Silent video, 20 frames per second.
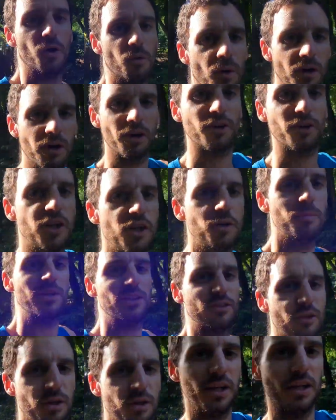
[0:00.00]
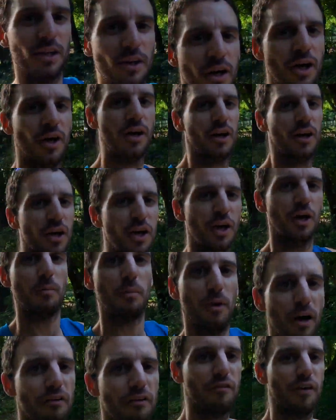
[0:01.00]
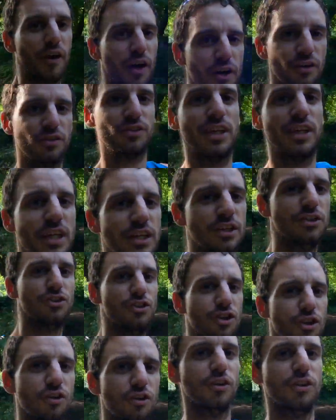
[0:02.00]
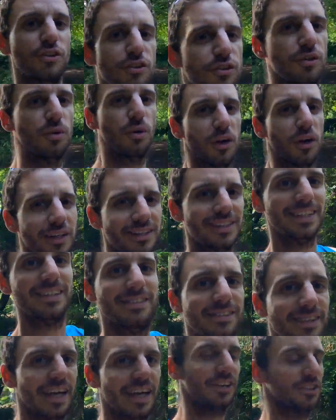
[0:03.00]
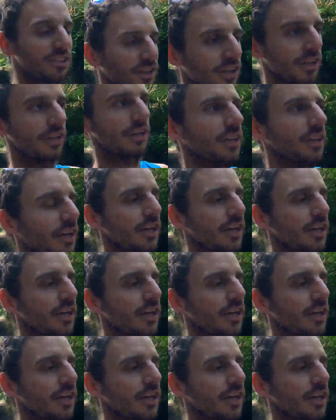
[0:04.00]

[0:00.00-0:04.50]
where I'm going to be doing my first endurance quality session.